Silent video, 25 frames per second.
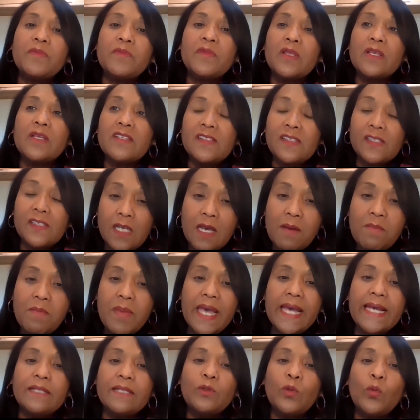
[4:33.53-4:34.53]

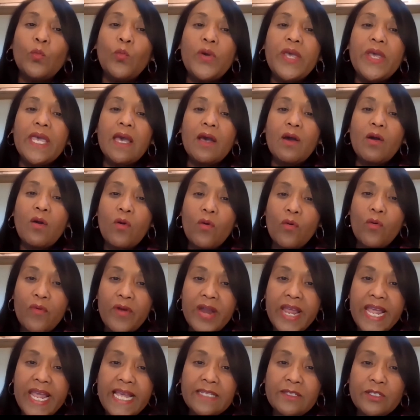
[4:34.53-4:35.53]
summit, we
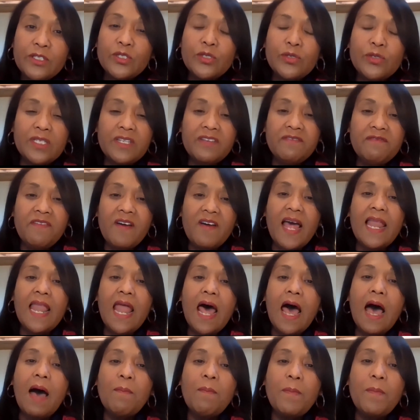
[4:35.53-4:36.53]
agreed to
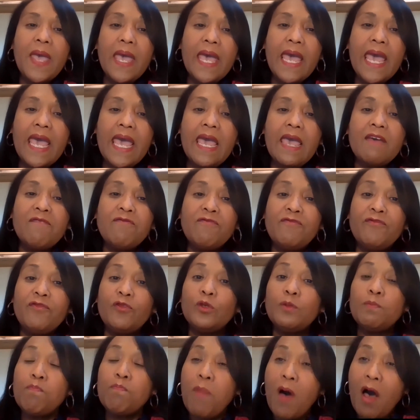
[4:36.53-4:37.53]
develop a
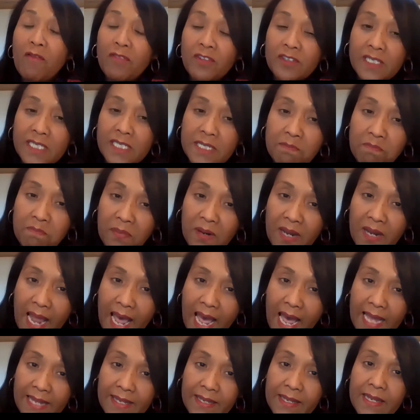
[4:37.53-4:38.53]
food poverty
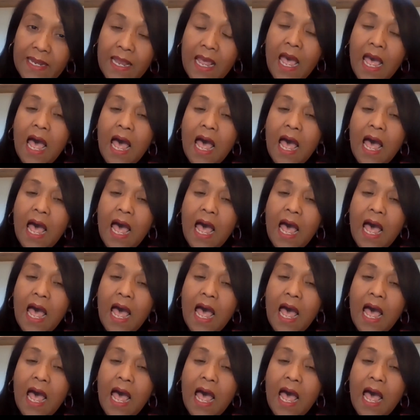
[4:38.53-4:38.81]
plan